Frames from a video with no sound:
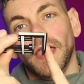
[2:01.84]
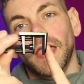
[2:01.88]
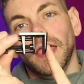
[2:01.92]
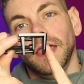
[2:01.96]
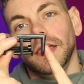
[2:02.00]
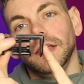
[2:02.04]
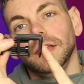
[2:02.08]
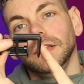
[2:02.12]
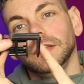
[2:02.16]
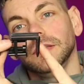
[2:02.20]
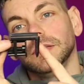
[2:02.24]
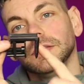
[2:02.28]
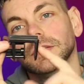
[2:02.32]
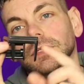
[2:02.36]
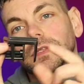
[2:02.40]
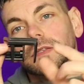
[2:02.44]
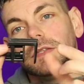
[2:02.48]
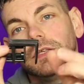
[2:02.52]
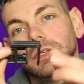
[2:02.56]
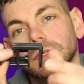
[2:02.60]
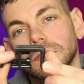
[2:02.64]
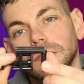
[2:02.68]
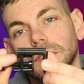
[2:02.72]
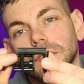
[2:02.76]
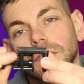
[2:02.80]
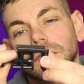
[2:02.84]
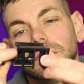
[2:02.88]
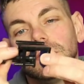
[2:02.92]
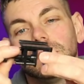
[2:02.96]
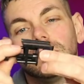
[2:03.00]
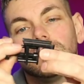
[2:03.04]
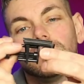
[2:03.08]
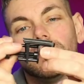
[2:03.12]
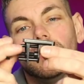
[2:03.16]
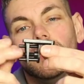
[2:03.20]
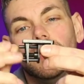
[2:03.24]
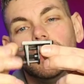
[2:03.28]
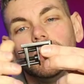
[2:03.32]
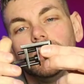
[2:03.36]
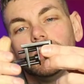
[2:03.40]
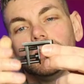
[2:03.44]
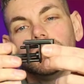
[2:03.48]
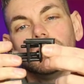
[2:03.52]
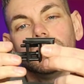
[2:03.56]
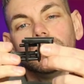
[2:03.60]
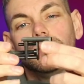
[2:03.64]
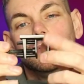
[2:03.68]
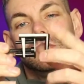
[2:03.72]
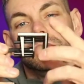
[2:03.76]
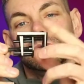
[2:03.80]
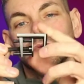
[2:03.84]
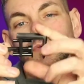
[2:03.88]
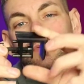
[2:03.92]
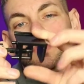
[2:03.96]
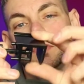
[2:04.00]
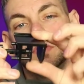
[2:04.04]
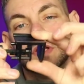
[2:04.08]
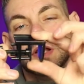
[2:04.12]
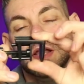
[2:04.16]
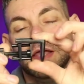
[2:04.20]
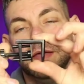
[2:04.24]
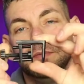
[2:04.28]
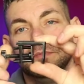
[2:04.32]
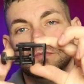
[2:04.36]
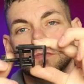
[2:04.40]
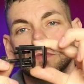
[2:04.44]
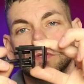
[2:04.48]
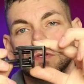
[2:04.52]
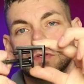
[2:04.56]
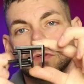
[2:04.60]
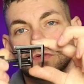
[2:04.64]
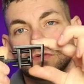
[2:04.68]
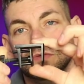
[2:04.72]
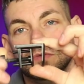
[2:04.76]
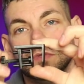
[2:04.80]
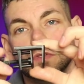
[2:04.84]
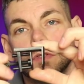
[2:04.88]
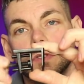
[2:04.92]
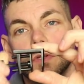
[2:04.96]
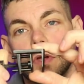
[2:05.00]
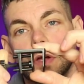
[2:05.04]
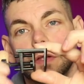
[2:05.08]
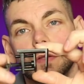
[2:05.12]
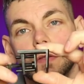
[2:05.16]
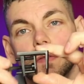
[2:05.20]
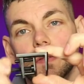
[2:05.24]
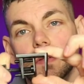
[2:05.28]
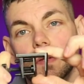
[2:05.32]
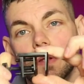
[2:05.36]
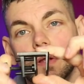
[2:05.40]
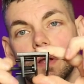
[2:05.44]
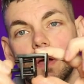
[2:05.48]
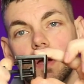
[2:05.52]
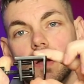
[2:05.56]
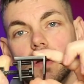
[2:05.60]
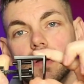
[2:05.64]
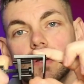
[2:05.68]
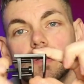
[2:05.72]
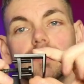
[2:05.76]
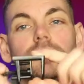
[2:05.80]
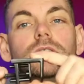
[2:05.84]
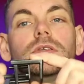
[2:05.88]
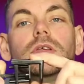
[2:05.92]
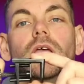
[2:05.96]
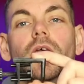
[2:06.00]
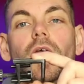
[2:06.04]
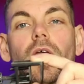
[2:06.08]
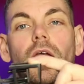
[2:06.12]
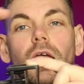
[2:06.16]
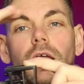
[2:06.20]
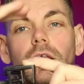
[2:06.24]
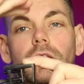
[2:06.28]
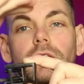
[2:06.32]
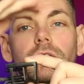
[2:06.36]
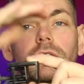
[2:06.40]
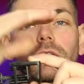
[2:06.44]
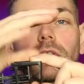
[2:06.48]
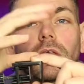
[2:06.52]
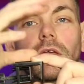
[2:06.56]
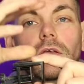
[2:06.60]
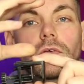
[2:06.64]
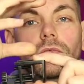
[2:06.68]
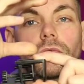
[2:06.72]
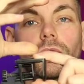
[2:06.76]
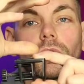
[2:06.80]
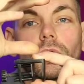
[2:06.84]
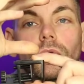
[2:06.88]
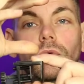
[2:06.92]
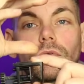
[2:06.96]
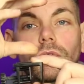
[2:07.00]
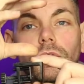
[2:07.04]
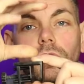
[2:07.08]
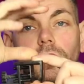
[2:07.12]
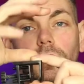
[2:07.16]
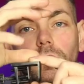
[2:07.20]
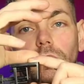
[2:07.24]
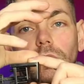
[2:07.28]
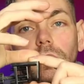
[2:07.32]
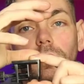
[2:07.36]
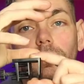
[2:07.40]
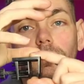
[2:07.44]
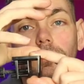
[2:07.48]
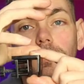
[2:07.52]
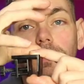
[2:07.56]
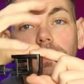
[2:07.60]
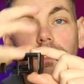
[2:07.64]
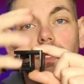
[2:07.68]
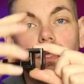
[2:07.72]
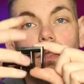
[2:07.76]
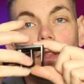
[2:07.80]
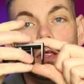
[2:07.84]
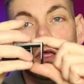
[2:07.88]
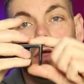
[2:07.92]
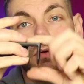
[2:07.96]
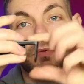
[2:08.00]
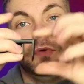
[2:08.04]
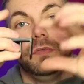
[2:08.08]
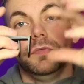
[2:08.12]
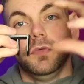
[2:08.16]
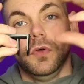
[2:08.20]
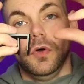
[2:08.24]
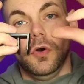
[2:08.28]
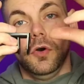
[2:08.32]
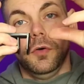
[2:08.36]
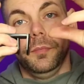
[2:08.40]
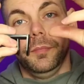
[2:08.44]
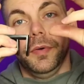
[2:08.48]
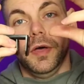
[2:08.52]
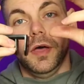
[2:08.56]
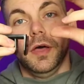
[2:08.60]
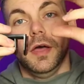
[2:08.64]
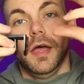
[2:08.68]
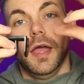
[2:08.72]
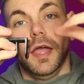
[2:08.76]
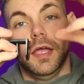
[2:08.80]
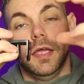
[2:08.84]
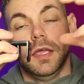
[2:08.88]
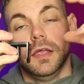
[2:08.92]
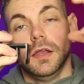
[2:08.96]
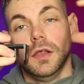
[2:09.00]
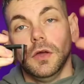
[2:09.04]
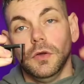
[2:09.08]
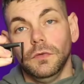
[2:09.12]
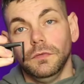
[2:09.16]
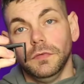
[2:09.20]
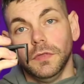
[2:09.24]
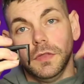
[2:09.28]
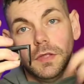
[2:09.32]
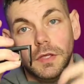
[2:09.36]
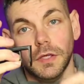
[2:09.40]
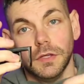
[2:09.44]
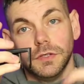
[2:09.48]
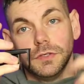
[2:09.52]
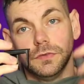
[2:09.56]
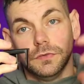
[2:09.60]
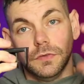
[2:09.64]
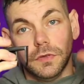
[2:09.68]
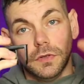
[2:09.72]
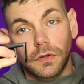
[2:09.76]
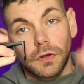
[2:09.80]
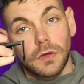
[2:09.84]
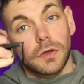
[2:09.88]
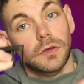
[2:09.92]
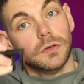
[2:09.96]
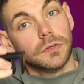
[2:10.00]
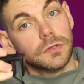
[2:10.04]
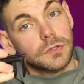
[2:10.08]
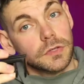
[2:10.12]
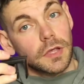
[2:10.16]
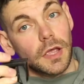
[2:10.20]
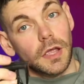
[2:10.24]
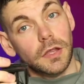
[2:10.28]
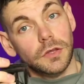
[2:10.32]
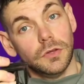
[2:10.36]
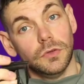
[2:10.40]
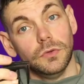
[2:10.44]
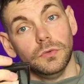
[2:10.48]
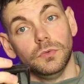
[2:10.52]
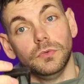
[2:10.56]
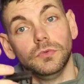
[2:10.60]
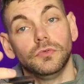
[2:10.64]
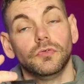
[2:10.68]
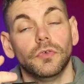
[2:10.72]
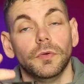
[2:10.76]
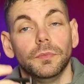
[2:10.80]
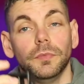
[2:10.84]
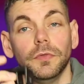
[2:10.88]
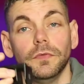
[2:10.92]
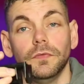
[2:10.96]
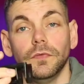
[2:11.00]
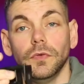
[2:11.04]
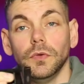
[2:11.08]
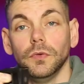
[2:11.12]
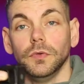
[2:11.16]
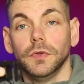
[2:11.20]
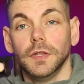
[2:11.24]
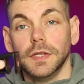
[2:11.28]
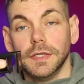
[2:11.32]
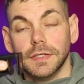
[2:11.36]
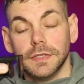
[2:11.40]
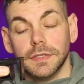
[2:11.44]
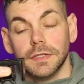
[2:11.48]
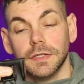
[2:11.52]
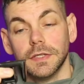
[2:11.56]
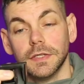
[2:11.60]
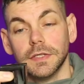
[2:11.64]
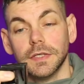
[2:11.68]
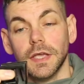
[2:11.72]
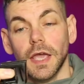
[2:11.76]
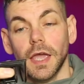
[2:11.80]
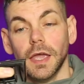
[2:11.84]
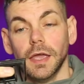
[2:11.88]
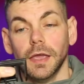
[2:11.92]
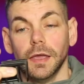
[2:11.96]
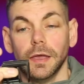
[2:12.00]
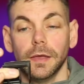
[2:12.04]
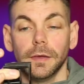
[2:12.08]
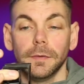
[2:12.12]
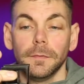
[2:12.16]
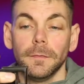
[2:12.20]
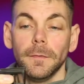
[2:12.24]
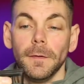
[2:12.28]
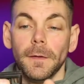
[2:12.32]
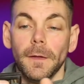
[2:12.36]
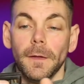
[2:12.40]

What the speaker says: and this is designed to clamp to the side of the glass, and therefore the unit will sit there with the hopper hanging over the edge of the glass and you will drop the food into the tank.